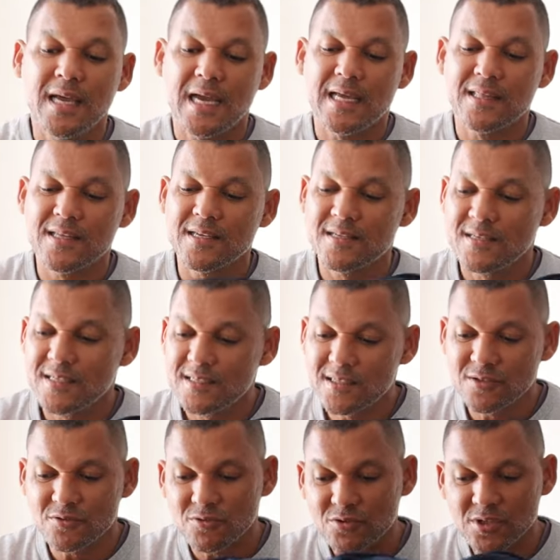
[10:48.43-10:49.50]
And the
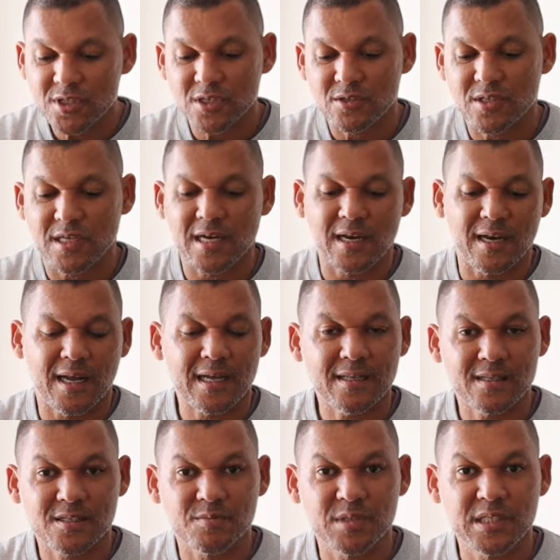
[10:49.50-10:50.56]
reason also that I
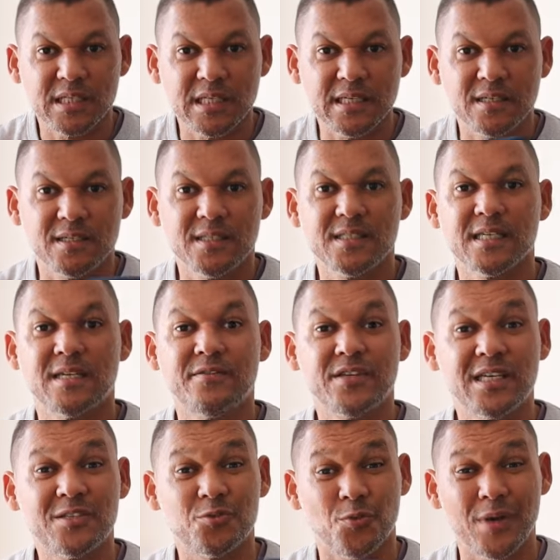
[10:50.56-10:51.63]
like this material is that if it
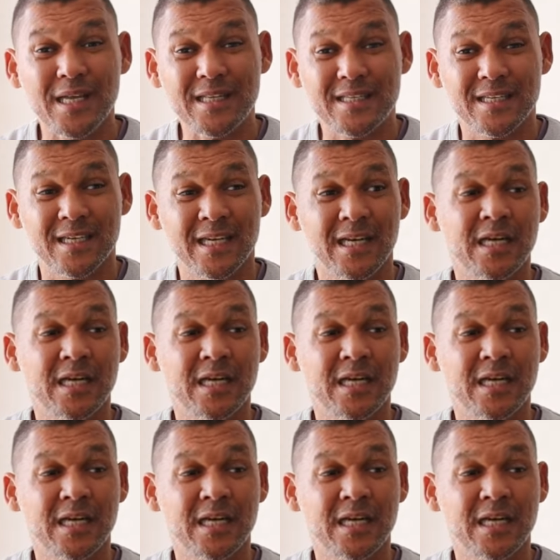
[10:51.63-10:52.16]
gets wet,